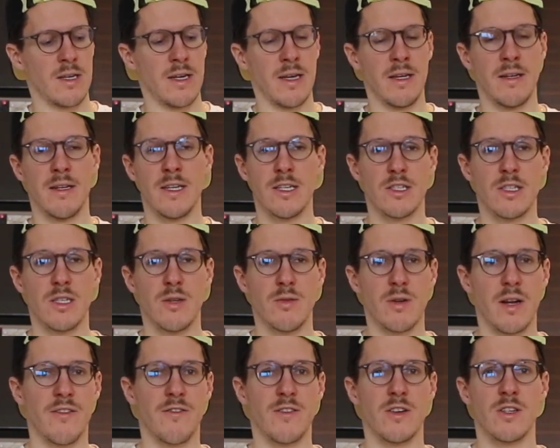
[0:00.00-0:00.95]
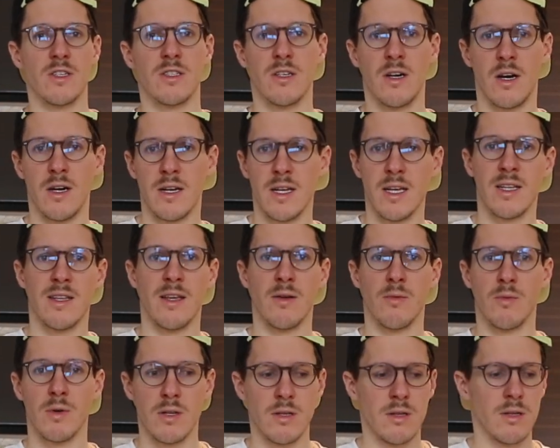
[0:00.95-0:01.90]
initially when I first got it, they
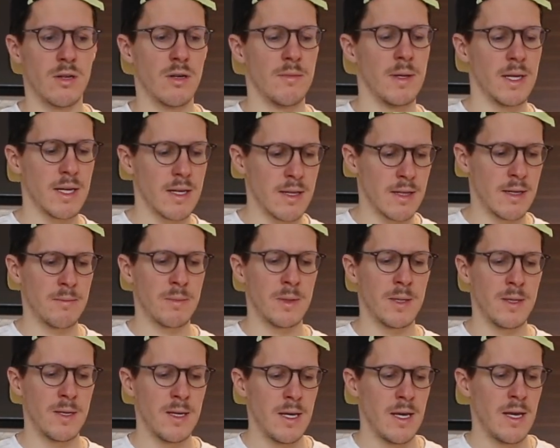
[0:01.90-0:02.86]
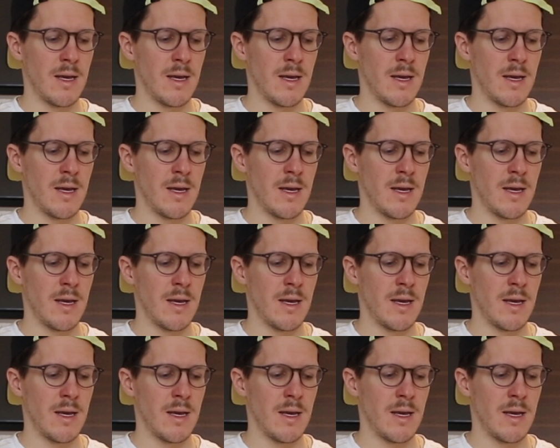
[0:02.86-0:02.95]
were a little bit clumpy,